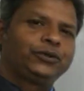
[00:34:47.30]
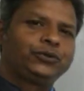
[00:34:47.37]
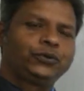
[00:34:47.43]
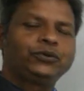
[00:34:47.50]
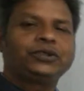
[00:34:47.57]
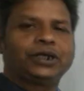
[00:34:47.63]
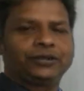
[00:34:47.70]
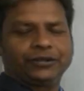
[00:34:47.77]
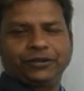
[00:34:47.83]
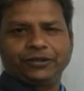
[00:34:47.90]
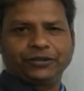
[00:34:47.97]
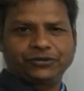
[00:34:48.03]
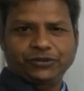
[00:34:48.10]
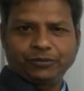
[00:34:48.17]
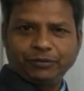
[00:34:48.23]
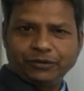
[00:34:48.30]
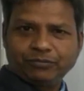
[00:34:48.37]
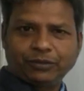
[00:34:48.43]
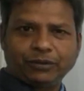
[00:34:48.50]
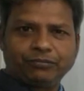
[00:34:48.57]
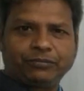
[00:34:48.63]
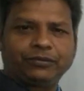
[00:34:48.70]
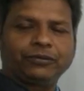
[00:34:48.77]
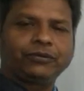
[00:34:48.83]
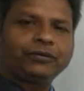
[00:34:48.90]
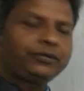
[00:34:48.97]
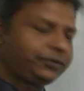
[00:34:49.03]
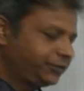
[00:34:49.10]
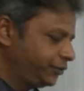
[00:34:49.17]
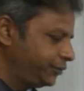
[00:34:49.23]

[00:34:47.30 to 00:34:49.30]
Don't underestimate my bro.